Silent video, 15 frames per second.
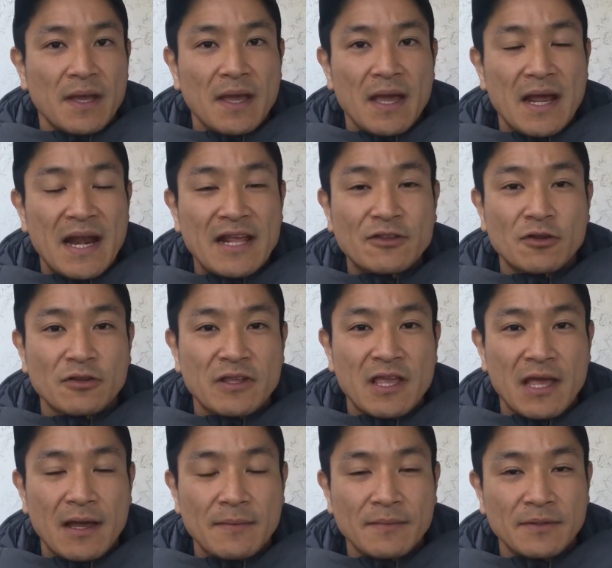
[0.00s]
and I told
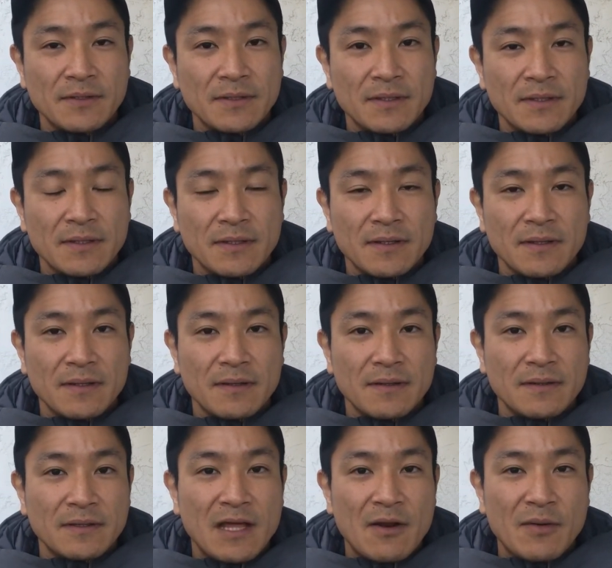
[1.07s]
him
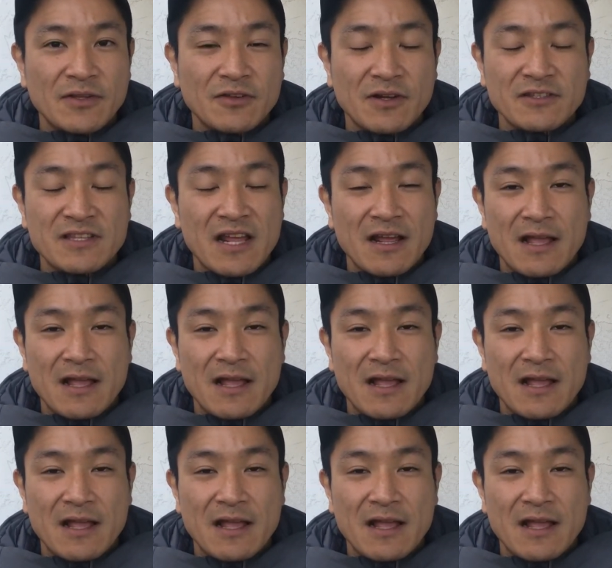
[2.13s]
that I was going to start a